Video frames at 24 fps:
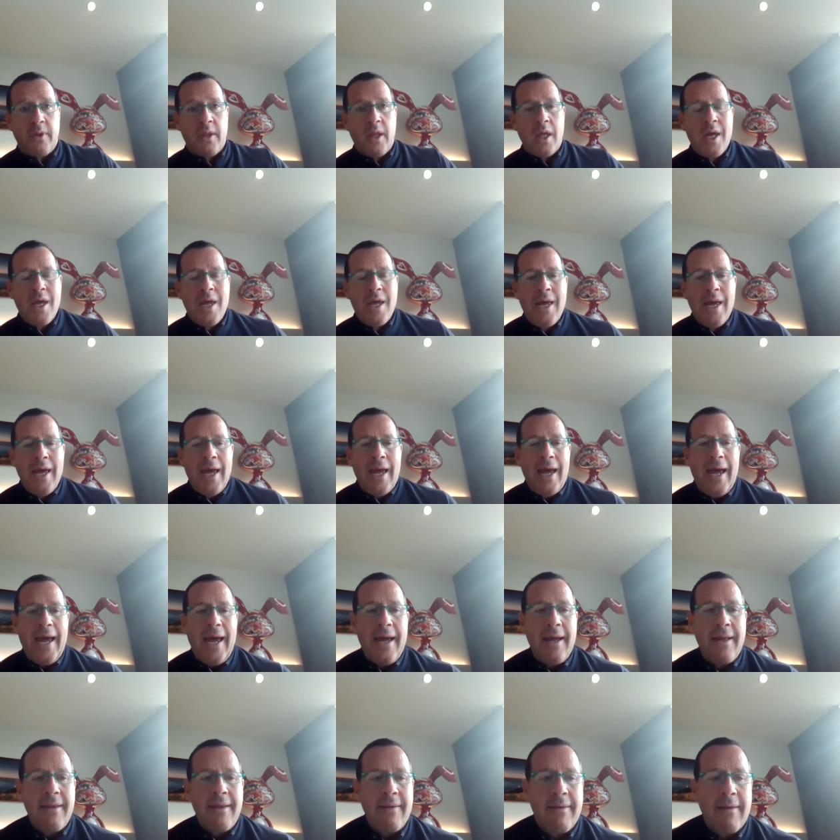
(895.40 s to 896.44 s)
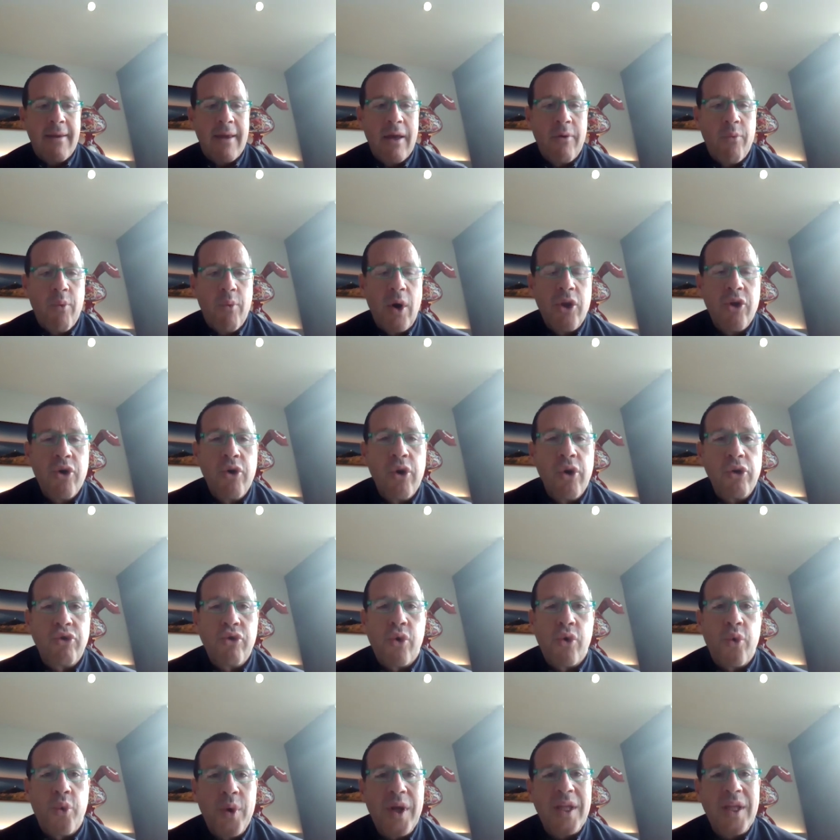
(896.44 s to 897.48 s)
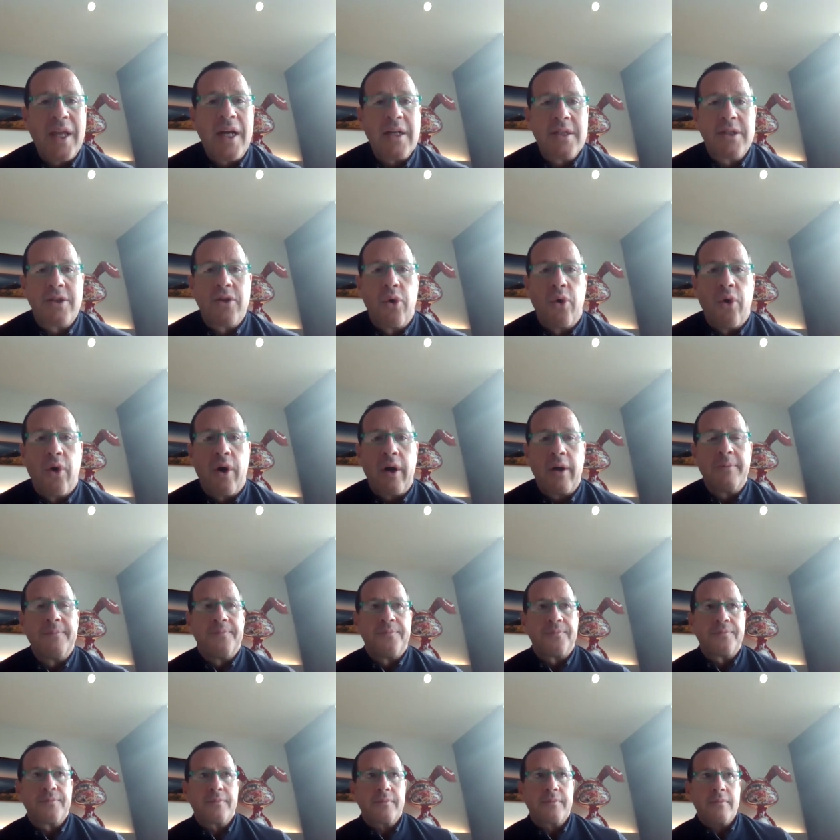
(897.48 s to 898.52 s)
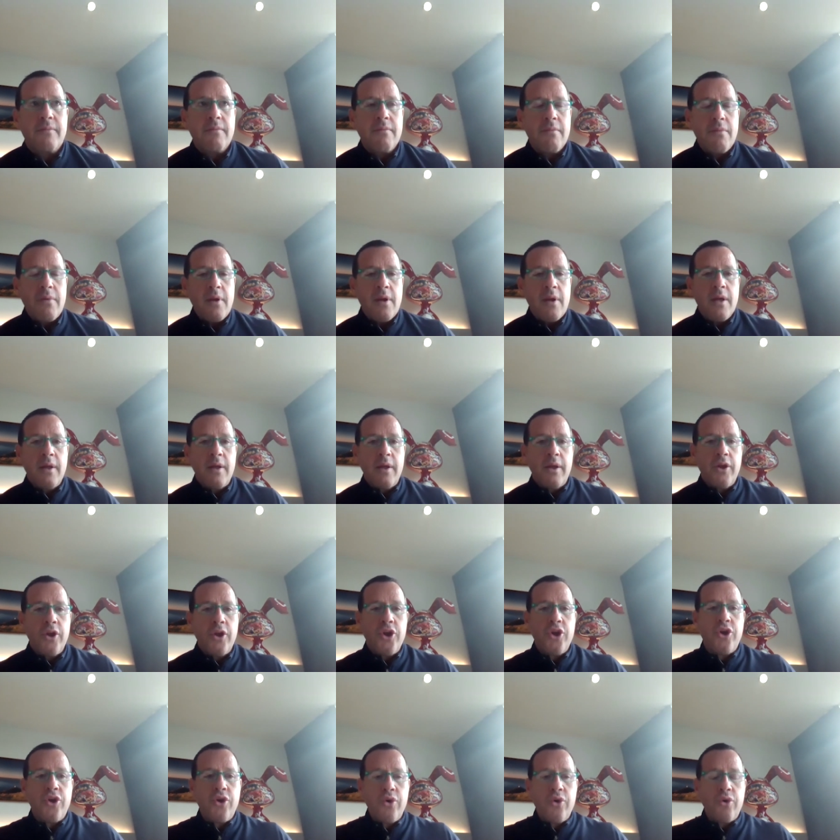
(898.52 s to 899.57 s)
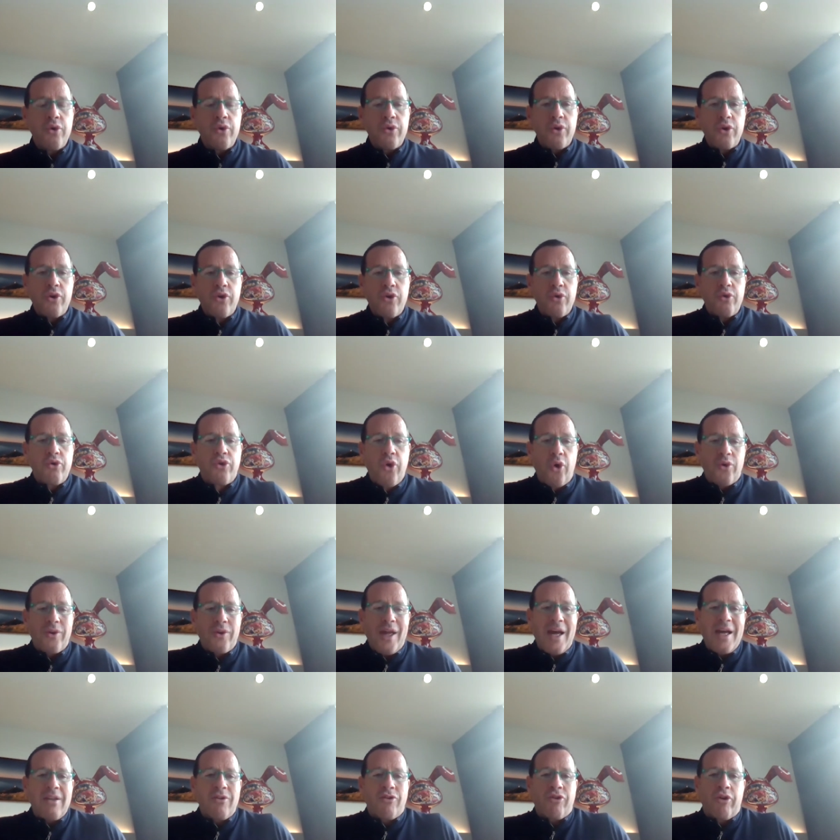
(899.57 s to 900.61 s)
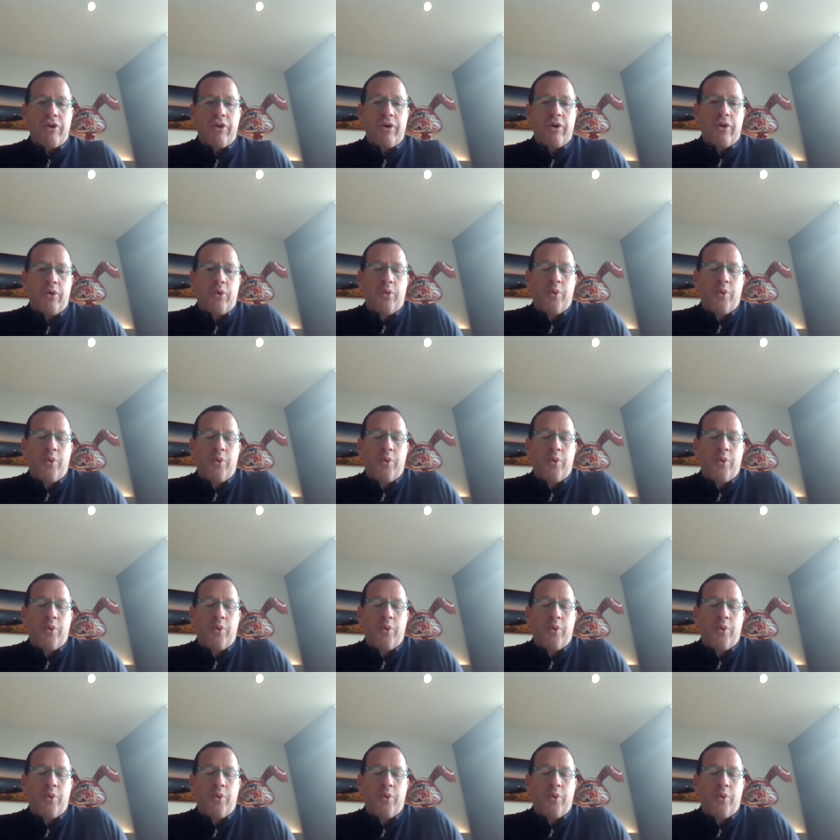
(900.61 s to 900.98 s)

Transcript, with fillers: Yes. And when you go to a retail store, you you don't enter a